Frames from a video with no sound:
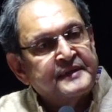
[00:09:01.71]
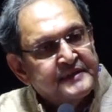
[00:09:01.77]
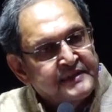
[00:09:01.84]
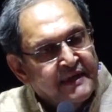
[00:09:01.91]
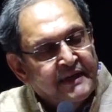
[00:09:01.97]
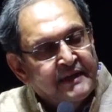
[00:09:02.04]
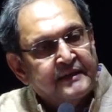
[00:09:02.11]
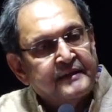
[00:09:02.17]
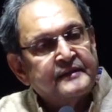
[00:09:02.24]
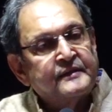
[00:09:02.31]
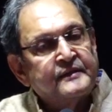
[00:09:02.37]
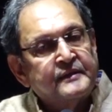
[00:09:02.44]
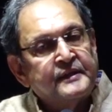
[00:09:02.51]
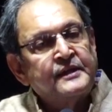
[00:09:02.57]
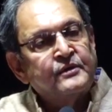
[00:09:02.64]
desire
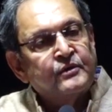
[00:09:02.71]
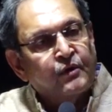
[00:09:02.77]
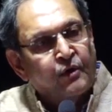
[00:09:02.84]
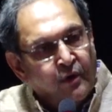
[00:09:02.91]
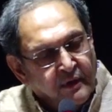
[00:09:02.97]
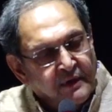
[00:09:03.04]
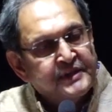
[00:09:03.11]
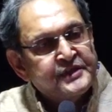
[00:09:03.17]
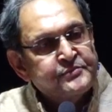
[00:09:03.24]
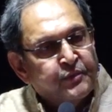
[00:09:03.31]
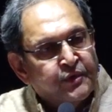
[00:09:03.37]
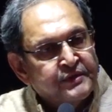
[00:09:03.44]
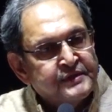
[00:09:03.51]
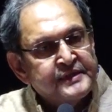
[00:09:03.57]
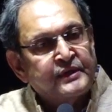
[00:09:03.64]
in all his
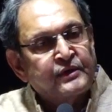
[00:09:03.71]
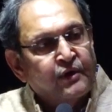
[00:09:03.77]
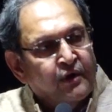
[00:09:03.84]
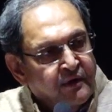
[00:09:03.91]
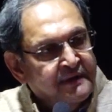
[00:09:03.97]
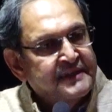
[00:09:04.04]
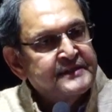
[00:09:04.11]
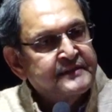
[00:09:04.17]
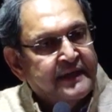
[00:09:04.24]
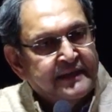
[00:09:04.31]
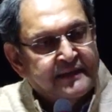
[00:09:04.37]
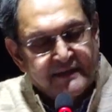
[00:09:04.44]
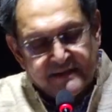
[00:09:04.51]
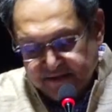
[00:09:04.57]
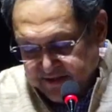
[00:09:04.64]
books, in all his
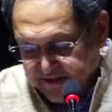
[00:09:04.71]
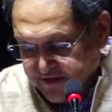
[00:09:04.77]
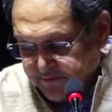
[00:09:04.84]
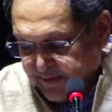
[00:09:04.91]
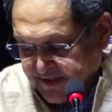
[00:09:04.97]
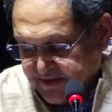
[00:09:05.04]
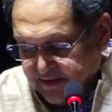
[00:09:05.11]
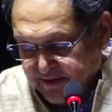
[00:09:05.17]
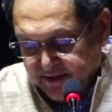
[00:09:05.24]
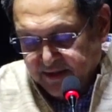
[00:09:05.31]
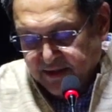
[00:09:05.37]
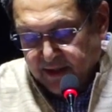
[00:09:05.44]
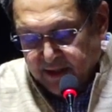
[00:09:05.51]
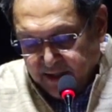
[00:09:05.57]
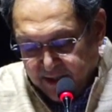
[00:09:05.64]
writings, is
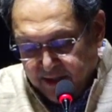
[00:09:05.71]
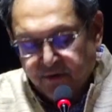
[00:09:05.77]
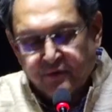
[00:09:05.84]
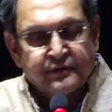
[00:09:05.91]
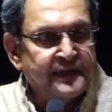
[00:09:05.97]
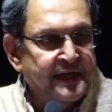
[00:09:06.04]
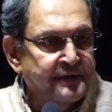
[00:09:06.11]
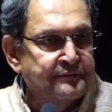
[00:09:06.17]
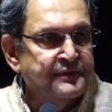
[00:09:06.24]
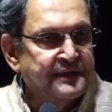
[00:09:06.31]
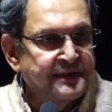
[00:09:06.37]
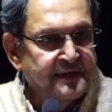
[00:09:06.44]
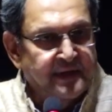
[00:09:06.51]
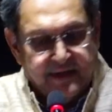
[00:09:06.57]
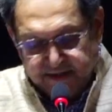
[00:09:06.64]
basically how can we
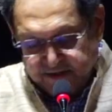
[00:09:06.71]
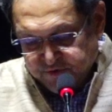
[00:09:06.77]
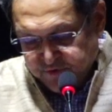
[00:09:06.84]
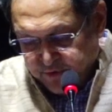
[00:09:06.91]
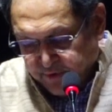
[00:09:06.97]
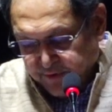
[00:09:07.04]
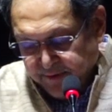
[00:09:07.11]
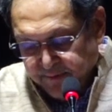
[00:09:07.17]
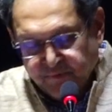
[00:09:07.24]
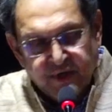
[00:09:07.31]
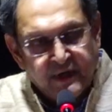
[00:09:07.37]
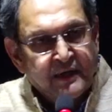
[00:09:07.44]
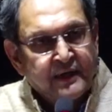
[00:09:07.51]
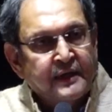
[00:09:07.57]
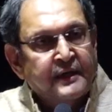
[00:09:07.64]
realize God,
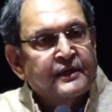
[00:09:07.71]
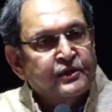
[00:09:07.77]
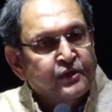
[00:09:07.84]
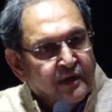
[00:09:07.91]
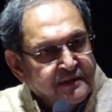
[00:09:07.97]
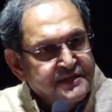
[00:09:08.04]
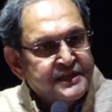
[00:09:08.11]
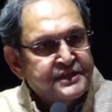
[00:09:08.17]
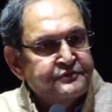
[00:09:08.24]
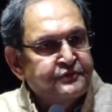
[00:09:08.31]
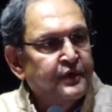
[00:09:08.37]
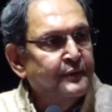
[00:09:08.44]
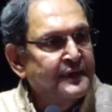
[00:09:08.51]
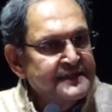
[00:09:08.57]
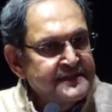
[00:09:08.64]
not just
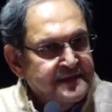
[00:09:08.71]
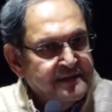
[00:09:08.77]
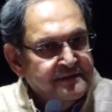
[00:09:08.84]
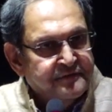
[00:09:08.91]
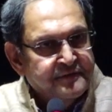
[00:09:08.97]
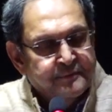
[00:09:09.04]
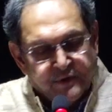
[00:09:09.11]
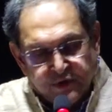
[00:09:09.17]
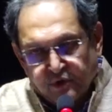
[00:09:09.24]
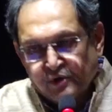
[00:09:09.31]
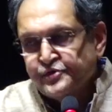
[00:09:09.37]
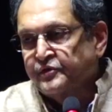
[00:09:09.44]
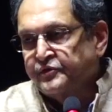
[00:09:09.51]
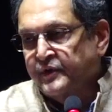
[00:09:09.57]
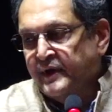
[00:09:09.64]
for oneself, but
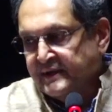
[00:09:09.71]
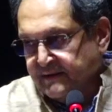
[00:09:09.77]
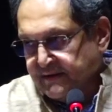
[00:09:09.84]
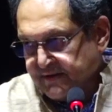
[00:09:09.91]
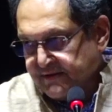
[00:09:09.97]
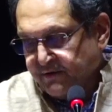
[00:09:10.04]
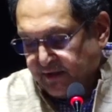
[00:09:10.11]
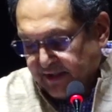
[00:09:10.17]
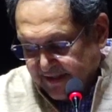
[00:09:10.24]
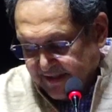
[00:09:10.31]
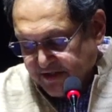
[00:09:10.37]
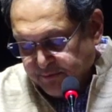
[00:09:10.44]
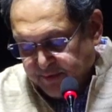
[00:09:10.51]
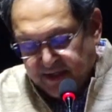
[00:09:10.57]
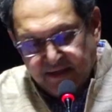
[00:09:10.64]
also for others. So that
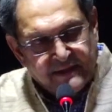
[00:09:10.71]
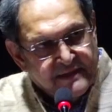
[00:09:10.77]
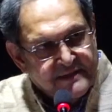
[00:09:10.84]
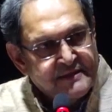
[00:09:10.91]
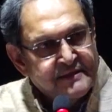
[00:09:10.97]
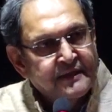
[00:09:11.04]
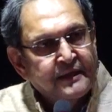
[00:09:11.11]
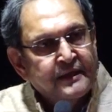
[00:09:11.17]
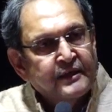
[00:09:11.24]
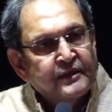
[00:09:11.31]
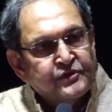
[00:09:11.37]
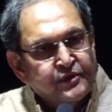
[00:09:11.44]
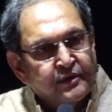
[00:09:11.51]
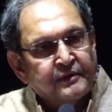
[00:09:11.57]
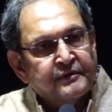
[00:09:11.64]
has been his
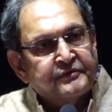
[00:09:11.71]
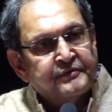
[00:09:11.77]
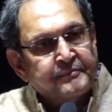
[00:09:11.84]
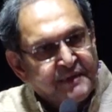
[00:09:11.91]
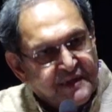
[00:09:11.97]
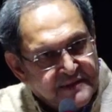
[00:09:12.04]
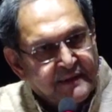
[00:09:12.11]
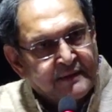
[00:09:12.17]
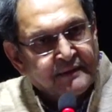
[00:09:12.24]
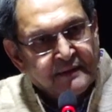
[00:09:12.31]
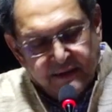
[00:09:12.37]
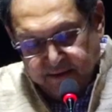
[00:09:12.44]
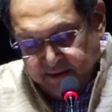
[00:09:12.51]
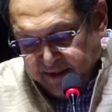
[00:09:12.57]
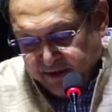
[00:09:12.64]
sort of mission
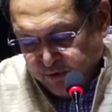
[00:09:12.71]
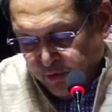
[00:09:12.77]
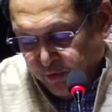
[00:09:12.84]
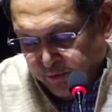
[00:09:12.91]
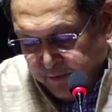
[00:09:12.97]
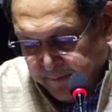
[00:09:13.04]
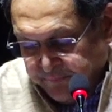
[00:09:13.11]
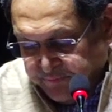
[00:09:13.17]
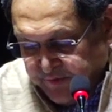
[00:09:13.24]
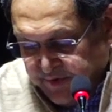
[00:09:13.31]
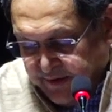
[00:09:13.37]
and goal.